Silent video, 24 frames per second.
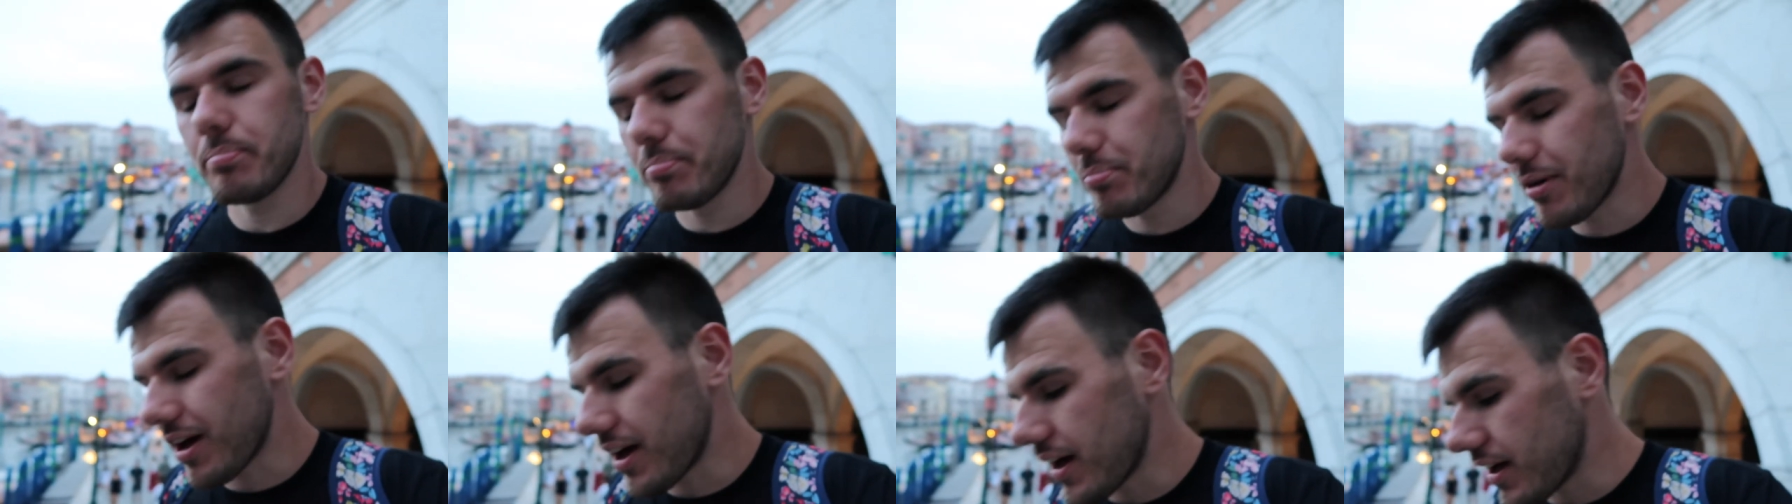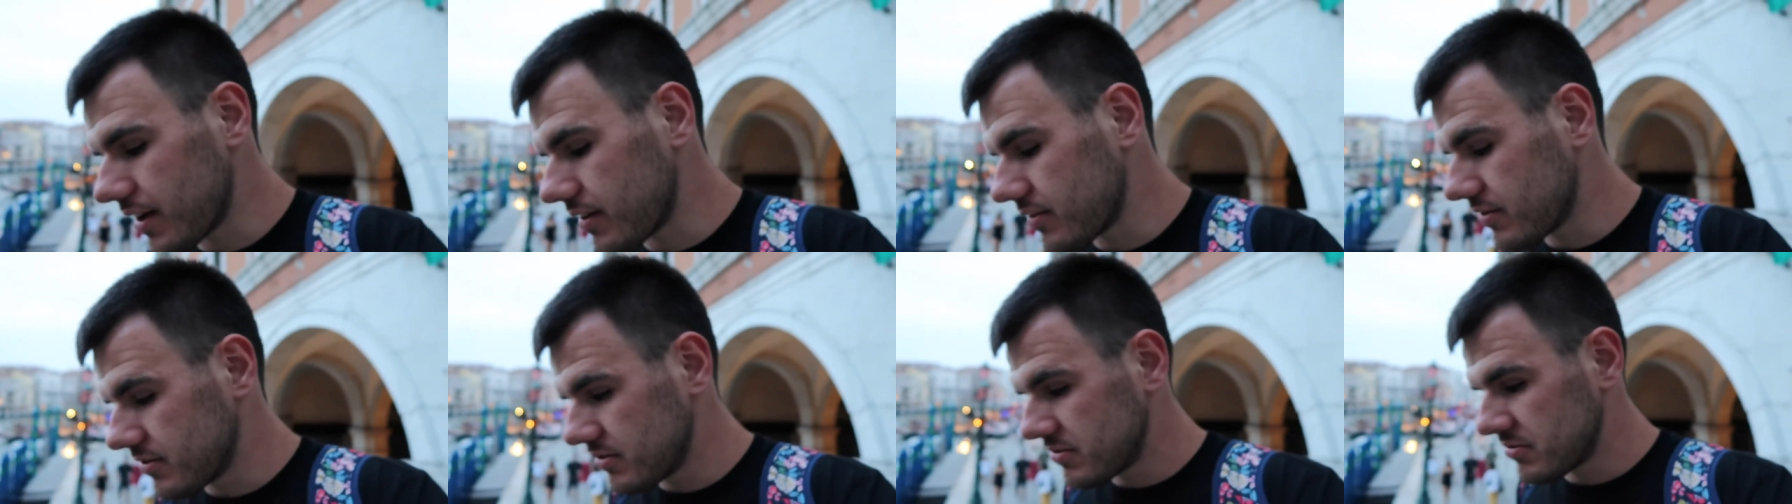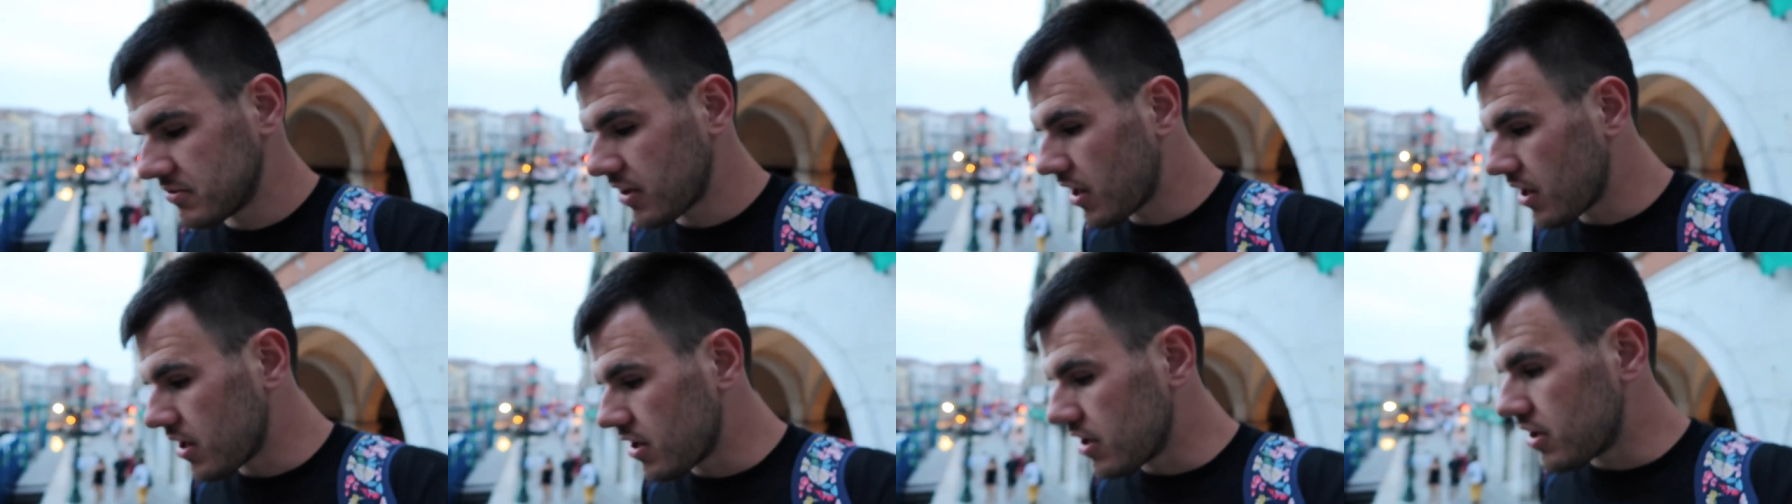but
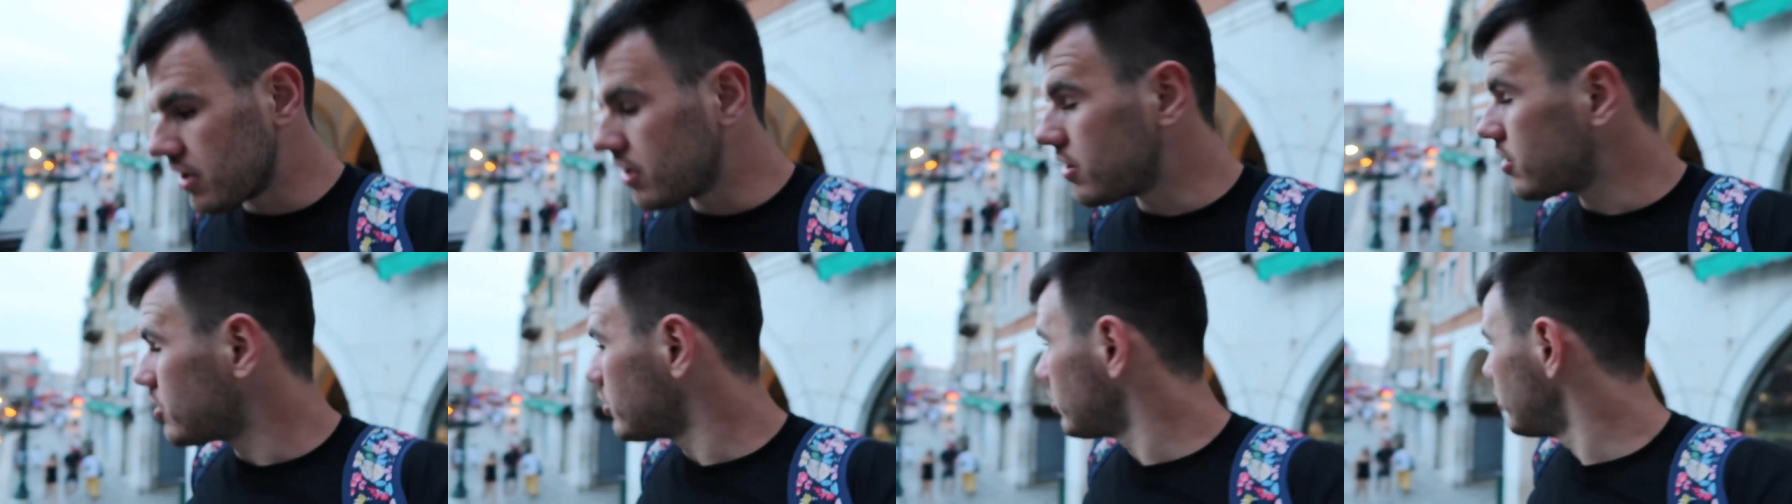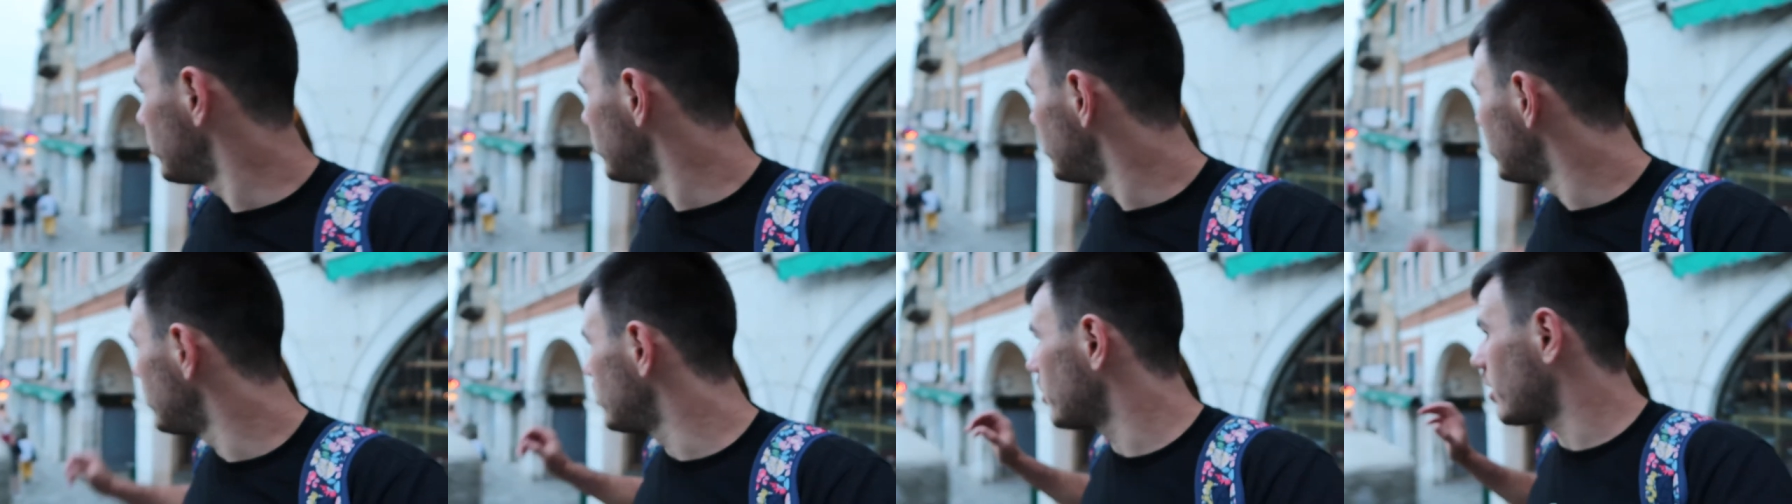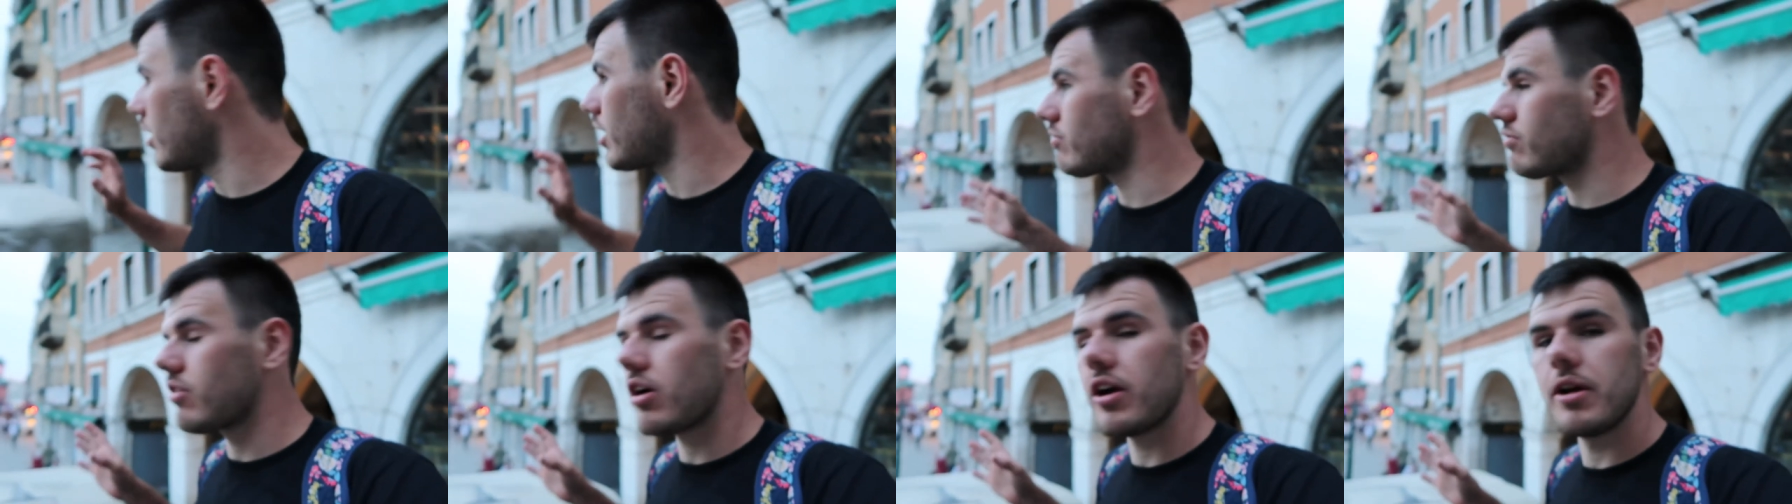you
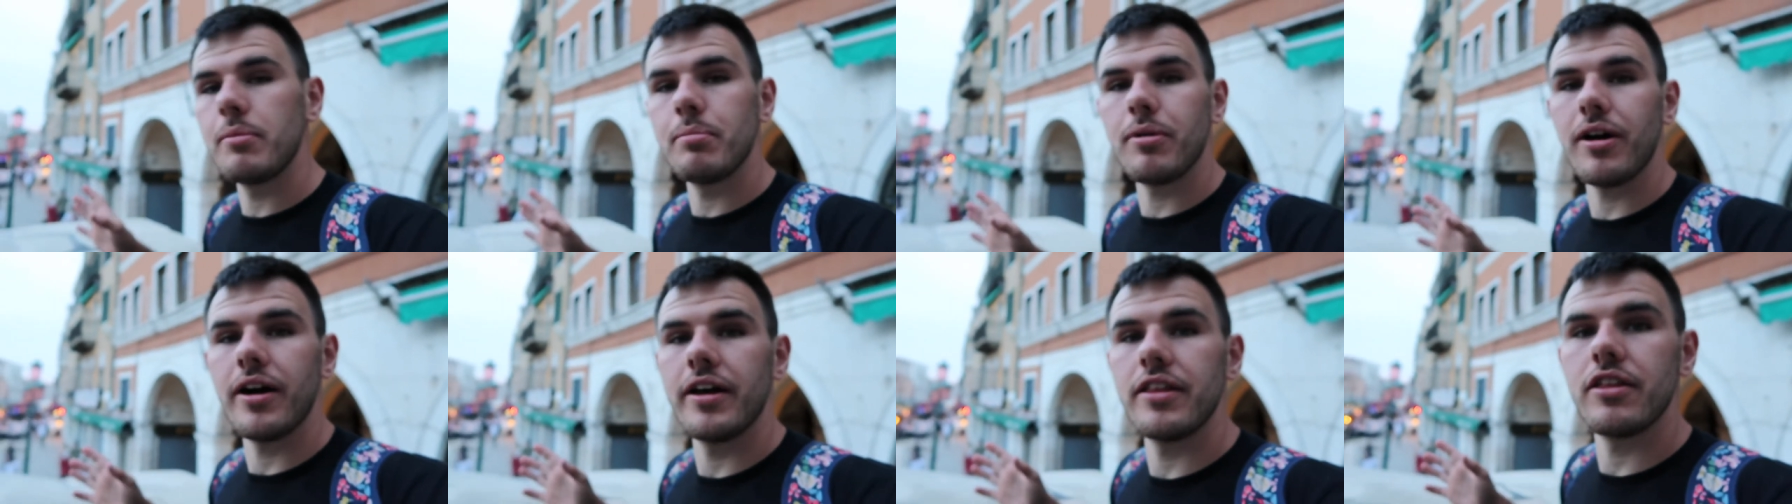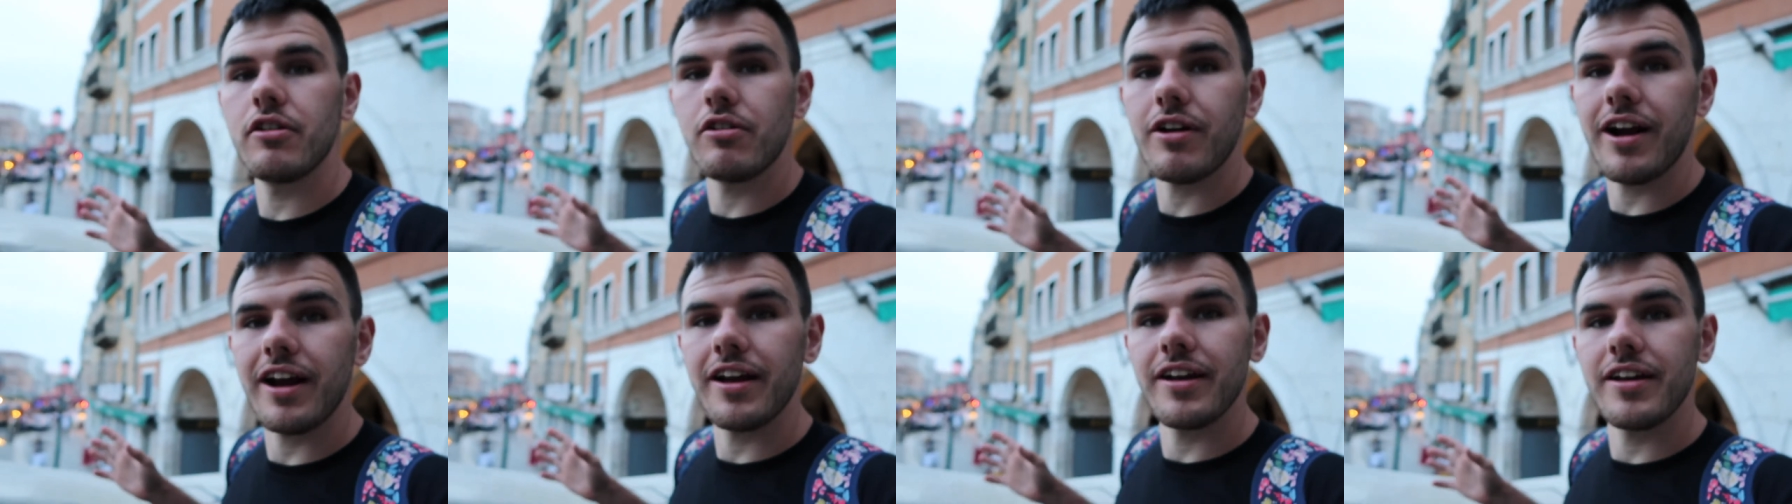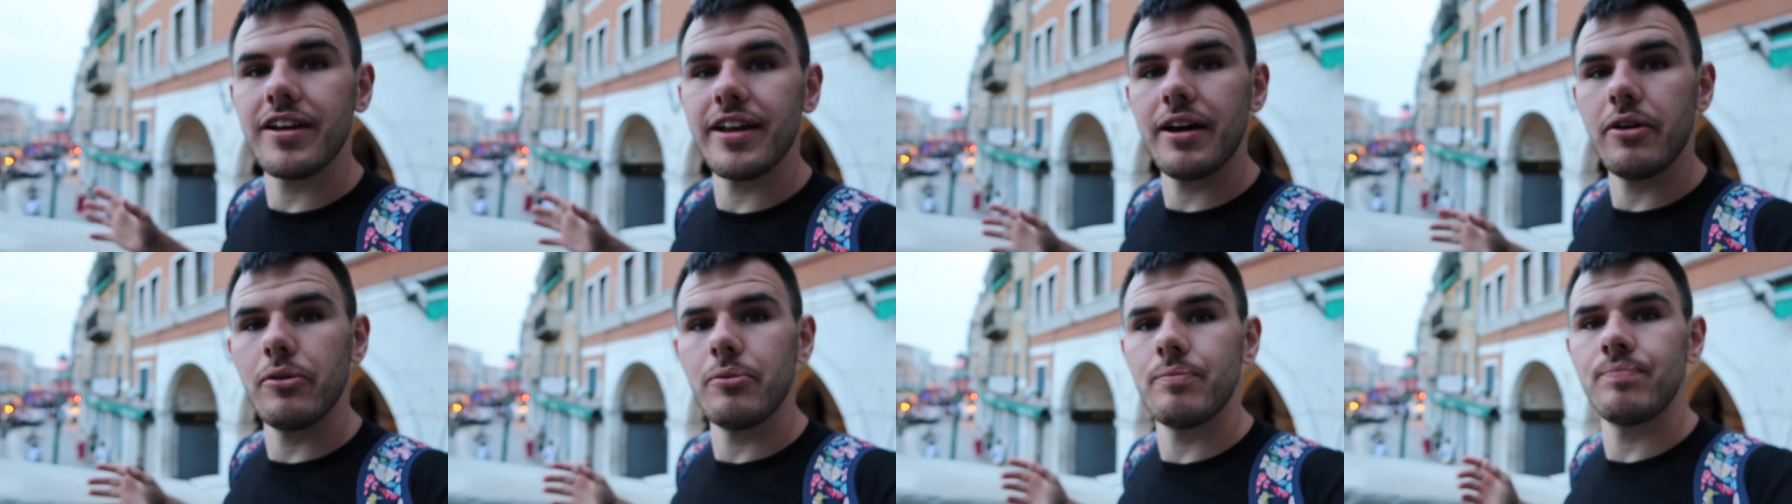are right by the Grand
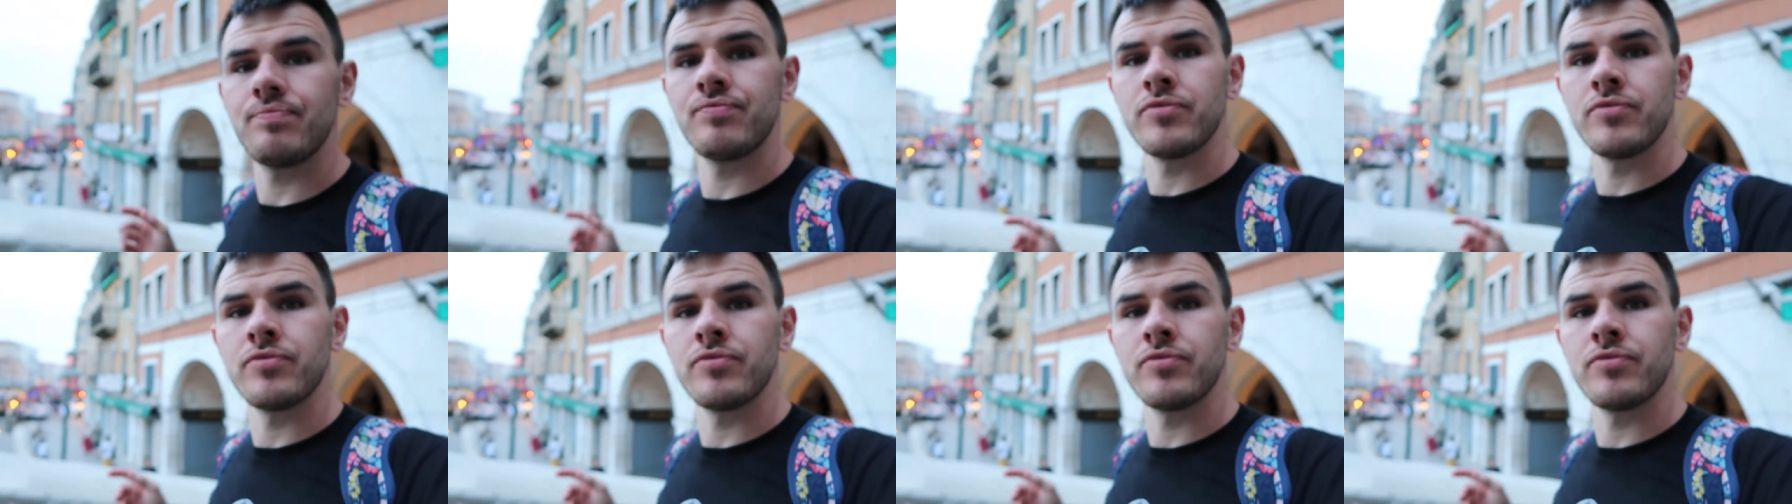Canal.